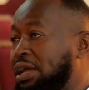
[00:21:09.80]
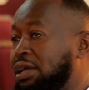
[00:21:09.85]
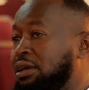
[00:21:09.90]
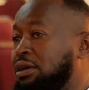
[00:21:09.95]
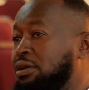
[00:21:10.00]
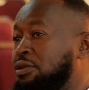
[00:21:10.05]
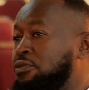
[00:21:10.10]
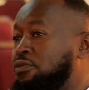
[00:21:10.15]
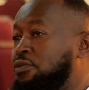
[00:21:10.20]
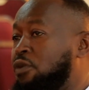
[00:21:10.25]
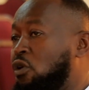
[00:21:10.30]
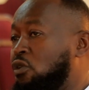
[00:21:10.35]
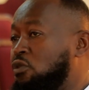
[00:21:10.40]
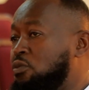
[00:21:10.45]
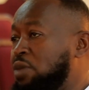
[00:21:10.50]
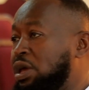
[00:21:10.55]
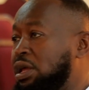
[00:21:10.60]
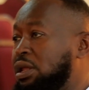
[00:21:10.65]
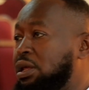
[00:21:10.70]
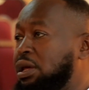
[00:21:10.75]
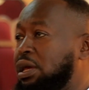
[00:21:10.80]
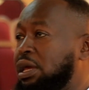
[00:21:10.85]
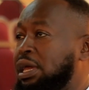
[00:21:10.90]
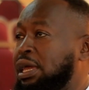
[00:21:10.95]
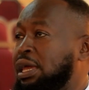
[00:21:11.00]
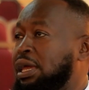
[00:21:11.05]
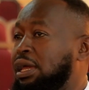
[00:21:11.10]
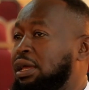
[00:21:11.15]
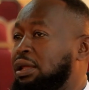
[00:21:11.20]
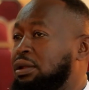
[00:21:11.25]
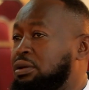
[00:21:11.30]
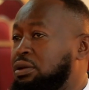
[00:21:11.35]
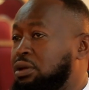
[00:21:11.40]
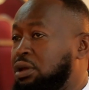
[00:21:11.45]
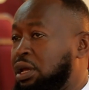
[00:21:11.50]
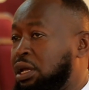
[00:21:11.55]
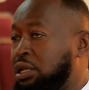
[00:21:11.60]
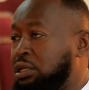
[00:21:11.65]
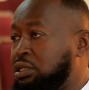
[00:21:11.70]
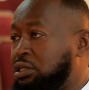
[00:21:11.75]
involvement and
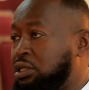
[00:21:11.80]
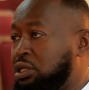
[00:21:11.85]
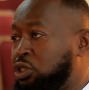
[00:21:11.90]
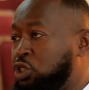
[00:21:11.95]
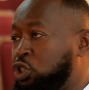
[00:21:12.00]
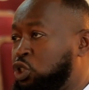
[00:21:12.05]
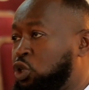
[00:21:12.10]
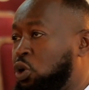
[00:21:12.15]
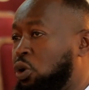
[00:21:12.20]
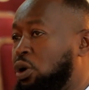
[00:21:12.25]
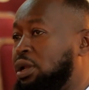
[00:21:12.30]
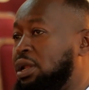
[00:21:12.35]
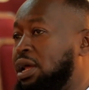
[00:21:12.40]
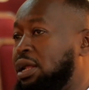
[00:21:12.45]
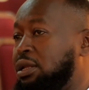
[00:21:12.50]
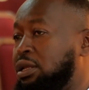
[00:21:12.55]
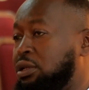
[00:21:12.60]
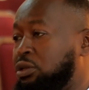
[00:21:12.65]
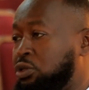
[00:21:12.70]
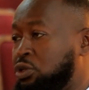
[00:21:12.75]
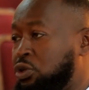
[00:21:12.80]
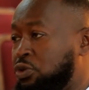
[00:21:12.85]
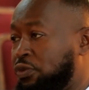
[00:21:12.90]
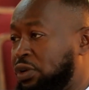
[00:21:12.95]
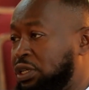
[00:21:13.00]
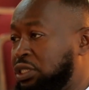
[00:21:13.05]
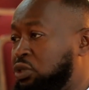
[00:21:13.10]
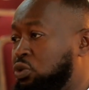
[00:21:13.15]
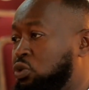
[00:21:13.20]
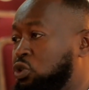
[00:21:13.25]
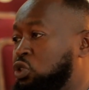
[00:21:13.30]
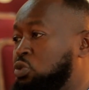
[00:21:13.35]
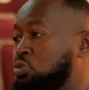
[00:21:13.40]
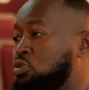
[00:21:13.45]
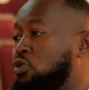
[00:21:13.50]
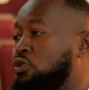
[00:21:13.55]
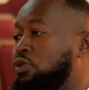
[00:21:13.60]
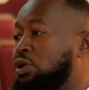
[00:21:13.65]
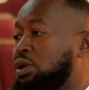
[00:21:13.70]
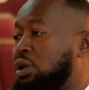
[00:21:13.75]
ensuring that the university was
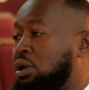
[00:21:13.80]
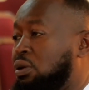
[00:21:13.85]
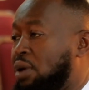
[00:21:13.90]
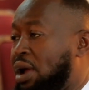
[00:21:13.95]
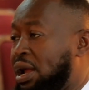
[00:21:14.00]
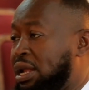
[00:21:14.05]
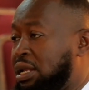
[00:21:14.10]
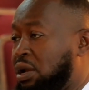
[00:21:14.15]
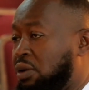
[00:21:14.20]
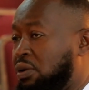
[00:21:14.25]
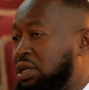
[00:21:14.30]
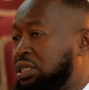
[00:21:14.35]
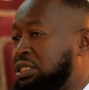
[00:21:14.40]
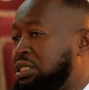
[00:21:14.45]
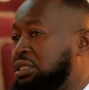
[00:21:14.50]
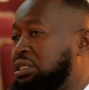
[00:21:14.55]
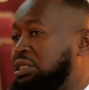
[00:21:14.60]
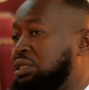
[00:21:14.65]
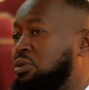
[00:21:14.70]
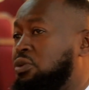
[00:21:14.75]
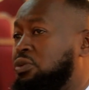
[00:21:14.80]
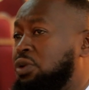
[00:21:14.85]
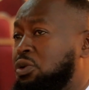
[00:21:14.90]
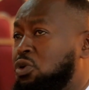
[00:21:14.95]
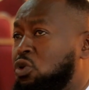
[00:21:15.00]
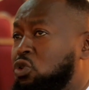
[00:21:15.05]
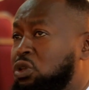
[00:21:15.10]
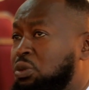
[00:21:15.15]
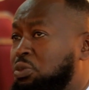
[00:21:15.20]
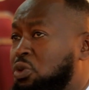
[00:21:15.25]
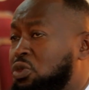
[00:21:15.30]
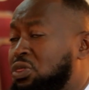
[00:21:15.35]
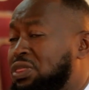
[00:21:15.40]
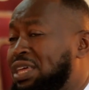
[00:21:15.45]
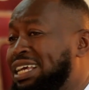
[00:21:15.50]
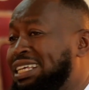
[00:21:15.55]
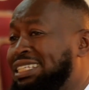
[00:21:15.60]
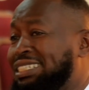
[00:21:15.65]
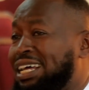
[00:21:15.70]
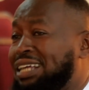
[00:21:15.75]
moving in the right direction, some of the notable
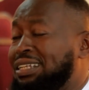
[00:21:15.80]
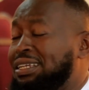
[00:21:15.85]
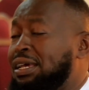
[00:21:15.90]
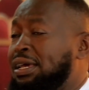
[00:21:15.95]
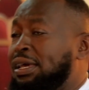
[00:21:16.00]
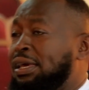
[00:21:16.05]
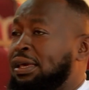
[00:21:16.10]
things that